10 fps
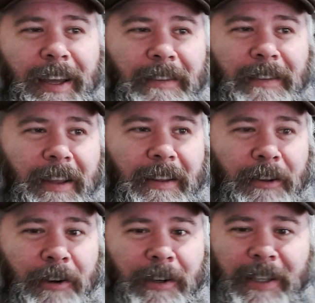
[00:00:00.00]
that
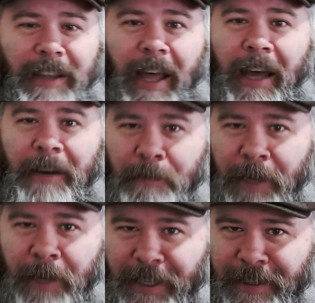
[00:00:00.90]
there is a lot of
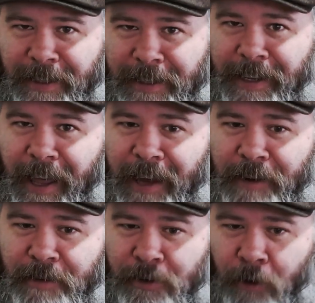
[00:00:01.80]
opinions and a lot
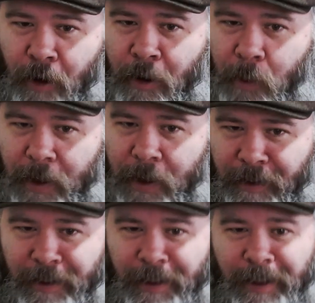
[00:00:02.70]
of strong
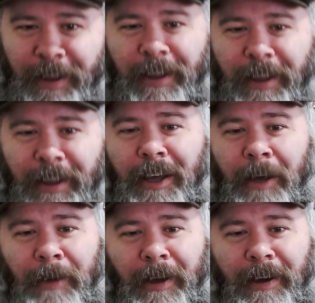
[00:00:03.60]
will
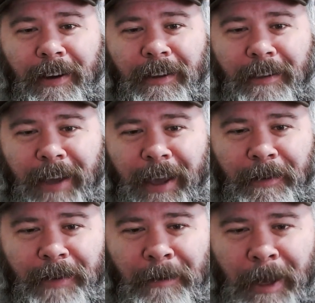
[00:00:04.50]
among the
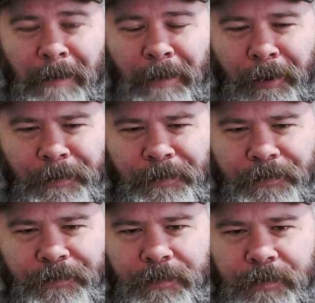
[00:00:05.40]
Celtic people.
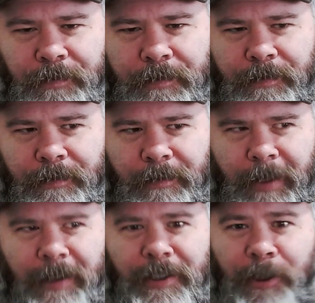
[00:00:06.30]

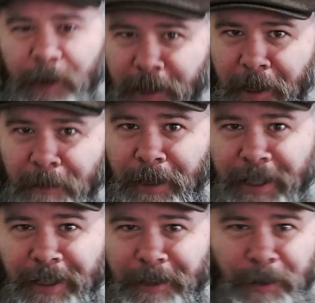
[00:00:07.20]
So
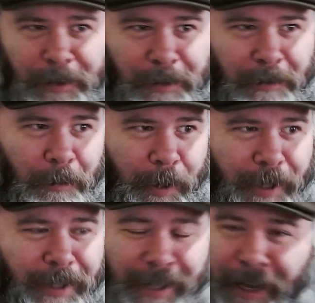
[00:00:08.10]
Columba was
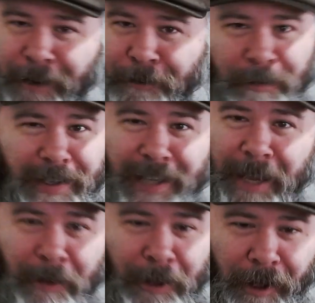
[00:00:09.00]
one cut from the
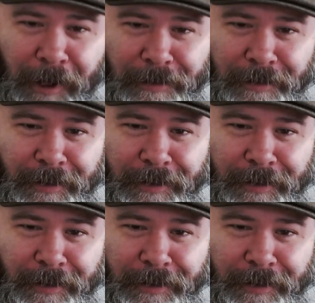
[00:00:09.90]
same cloth.